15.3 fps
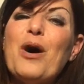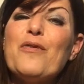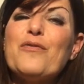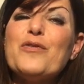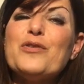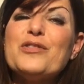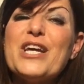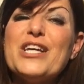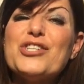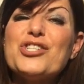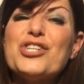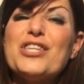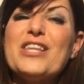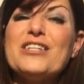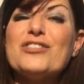about
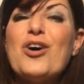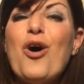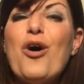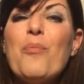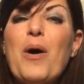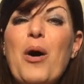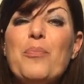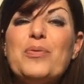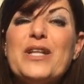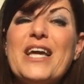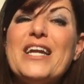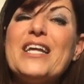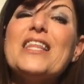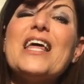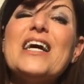fruitation, that's all about
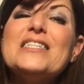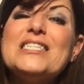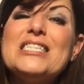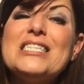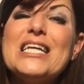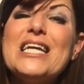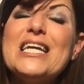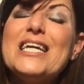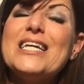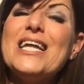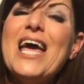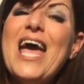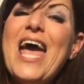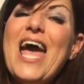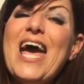planting that seed
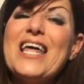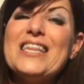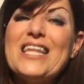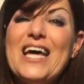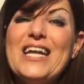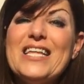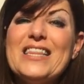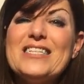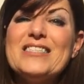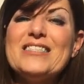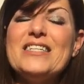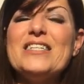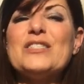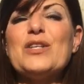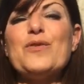and letting the
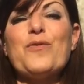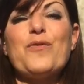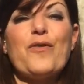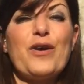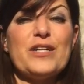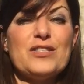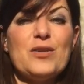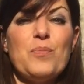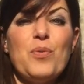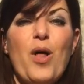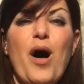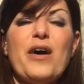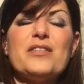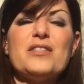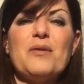season for it to
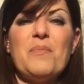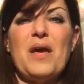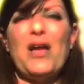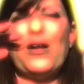blossom